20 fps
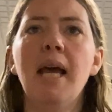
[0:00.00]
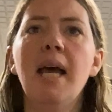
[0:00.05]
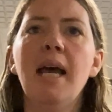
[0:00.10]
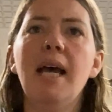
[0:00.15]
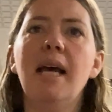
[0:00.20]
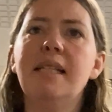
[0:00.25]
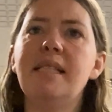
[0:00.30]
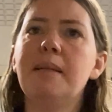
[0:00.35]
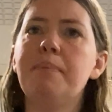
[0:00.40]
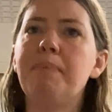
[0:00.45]

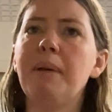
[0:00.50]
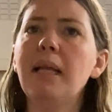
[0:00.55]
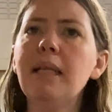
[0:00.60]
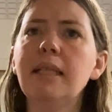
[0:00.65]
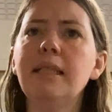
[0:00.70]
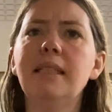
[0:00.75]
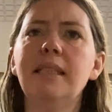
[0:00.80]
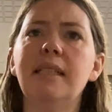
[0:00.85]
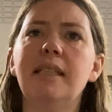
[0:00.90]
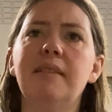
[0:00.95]
Its
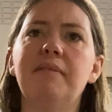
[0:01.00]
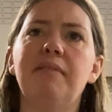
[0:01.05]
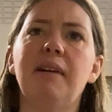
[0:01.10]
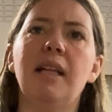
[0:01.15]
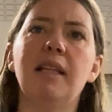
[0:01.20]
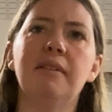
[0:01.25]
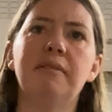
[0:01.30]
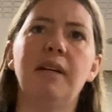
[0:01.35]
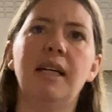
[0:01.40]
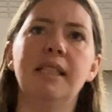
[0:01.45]
ability to
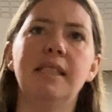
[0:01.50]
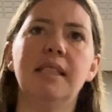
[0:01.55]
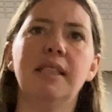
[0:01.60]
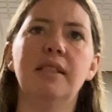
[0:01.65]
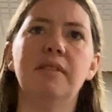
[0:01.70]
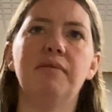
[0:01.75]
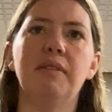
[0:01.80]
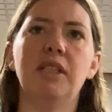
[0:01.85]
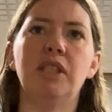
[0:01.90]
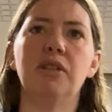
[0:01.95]
valorise
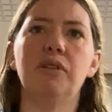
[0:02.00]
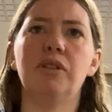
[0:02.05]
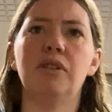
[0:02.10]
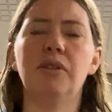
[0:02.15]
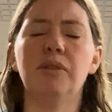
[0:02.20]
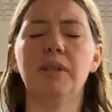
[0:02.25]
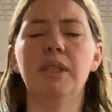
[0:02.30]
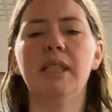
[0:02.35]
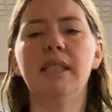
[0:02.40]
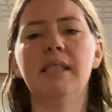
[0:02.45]
individual
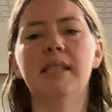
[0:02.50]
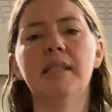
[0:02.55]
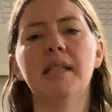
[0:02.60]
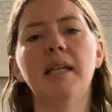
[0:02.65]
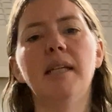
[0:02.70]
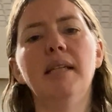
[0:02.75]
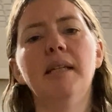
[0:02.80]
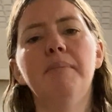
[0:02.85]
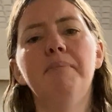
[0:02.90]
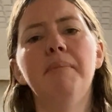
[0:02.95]
stories
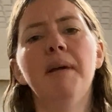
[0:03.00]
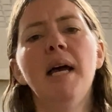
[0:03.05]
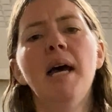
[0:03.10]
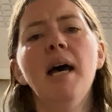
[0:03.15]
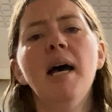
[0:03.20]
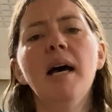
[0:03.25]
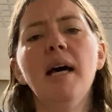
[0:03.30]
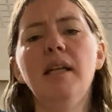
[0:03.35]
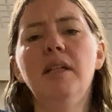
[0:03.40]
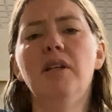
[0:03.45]
and
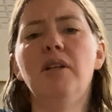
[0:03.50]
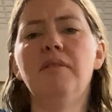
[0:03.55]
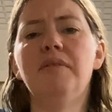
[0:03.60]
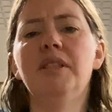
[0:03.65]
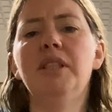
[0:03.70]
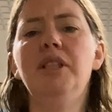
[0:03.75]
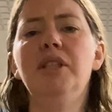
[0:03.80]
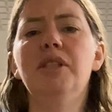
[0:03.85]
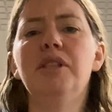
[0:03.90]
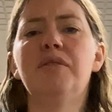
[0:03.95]

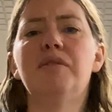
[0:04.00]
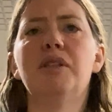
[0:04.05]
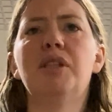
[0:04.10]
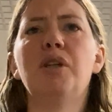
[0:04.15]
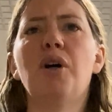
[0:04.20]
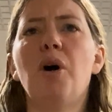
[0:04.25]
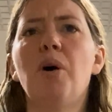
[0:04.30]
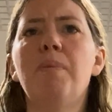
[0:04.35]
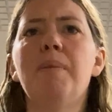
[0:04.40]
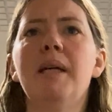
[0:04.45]
often used for
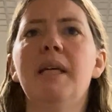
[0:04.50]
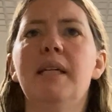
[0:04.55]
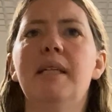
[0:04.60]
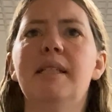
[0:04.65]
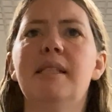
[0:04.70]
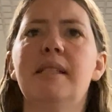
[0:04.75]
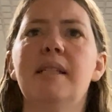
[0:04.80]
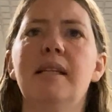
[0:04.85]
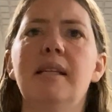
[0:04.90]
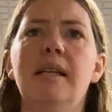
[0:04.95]

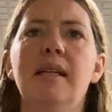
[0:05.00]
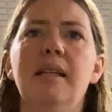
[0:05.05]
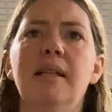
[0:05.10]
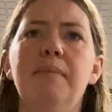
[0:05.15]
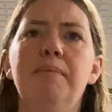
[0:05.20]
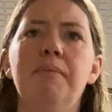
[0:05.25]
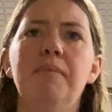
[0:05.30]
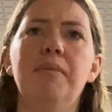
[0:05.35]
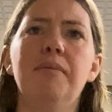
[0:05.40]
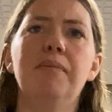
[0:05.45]
topics
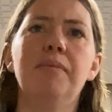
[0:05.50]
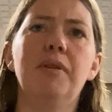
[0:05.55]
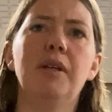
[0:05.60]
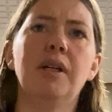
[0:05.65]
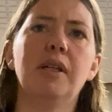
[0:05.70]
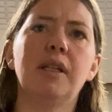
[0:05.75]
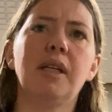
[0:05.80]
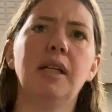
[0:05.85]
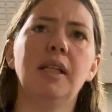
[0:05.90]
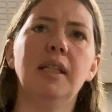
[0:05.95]
that
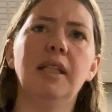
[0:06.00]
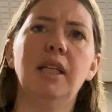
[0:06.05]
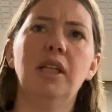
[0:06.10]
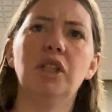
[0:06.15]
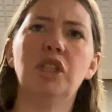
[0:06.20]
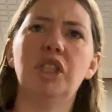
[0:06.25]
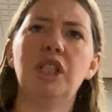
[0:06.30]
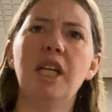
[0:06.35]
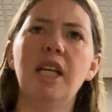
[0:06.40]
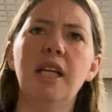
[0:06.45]
are currently
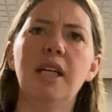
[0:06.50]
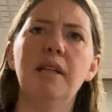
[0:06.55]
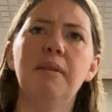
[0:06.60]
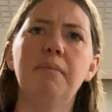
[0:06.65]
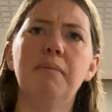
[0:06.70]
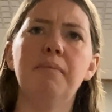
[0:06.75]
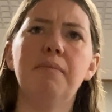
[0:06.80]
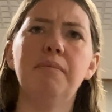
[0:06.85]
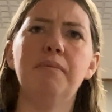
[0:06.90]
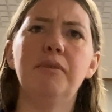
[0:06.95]

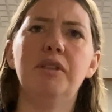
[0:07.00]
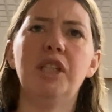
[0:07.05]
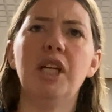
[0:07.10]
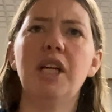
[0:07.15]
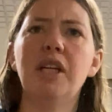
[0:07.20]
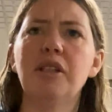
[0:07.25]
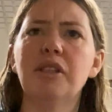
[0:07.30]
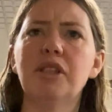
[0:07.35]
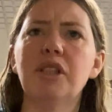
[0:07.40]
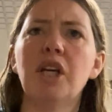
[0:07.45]

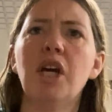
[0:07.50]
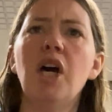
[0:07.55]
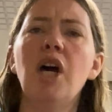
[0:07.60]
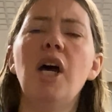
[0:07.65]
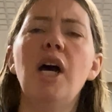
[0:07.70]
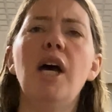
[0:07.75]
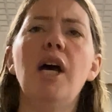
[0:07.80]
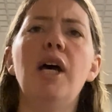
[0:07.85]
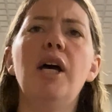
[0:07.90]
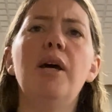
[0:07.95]
unshared
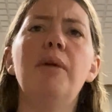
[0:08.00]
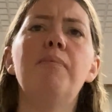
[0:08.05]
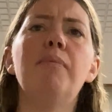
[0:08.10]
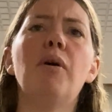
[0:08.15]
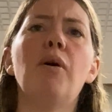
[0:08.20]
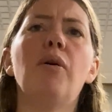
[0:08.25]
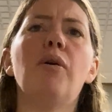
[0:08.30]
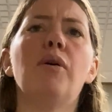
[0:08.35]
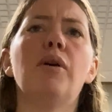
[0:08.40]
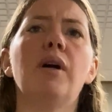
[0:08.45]

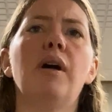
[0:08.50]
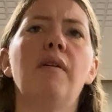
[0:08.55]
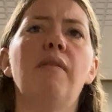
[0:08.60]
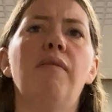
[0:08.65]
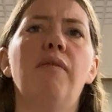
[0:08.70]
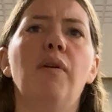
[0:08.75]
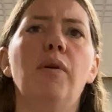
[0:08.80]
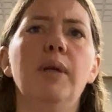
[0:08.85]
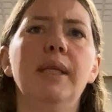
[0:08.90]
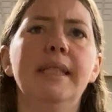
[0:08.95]
or
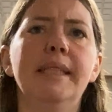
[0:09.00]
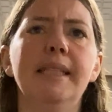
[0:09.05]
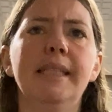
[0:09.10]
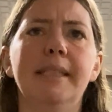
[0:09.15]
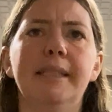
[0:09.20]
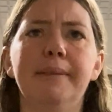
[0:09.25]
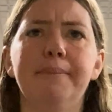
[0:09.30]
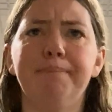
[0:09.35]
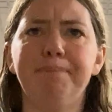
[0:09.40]
avoided.